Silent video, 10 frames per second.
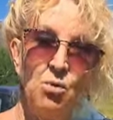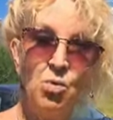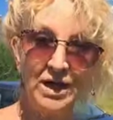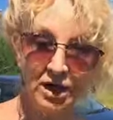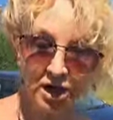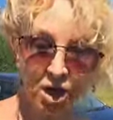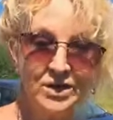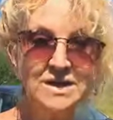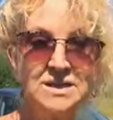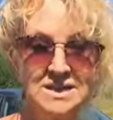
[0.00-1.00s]
we are
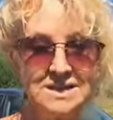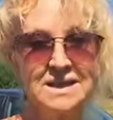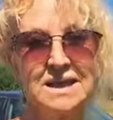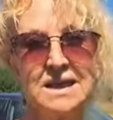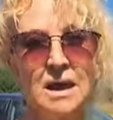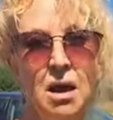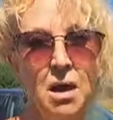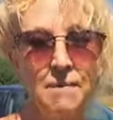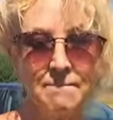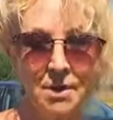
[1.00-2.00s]
going to see
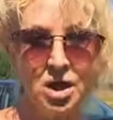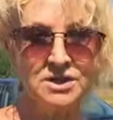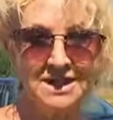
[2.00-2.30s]
a